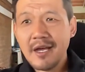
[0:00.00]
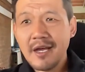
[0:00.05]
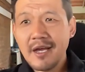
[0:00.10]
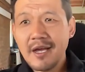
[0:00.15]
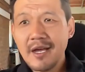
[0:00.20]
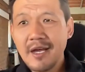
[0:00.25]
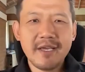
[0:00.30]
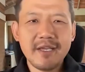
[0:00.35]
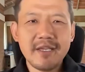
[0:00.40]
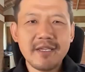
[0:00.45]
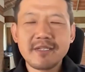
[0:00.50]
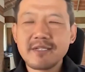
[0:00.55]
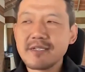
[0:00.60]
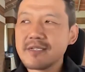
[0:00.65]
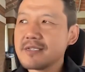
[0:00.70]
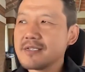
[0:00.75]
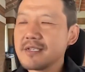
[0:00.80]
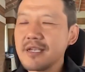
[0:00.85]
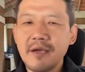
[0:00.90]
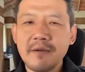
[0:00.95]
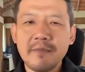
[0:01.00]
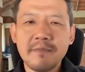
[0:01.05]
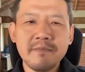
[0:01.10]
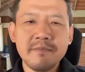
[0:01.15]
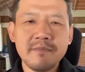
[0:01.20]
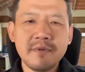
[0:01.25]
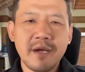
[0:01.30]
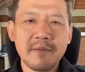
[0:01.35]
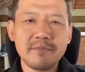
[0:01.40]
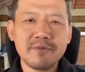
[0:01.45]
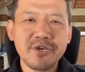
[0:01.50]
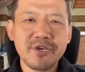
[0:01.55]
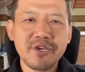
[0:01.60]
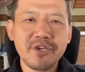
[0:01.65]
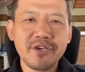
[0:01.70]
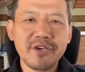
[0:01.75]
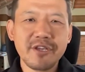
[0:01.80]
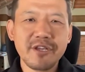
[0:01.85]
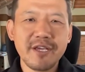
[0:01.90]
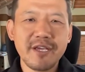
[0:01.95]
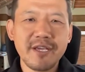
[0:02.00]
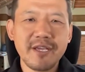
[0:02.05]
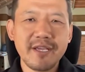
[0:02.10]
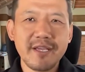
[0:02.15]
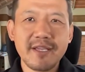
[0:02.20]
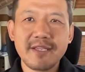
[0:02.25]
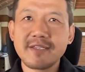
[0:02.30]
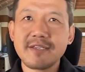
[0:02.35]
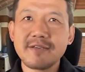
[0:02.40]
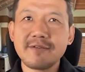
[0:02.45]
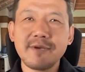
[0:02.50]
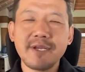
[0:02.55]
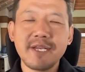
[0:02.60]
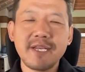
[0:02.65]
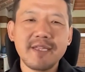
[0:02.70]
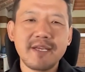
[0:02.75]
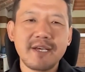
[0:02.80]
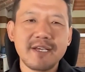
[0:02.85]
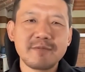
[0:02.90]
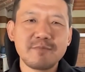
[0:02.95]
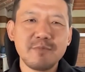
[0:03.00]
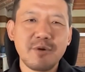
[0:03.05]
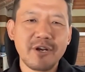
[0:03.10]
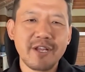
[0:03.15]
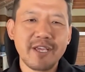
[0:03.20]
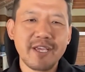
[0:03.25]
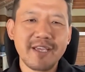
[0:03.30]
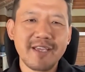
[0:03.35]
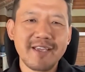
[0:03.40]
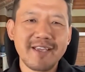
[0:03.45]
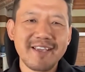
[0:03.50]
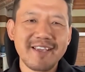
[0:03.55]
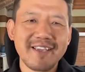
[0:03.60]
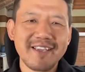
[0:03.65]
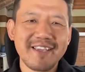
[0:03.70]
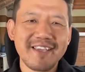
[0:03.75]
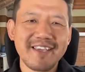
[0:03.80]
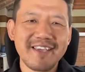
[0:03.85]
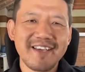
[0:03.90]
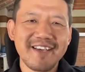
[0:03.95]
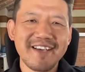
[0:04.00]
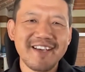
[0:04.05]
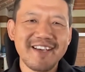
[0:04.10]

Yeah, I'm doing good. It's a really nice morning. Yeah.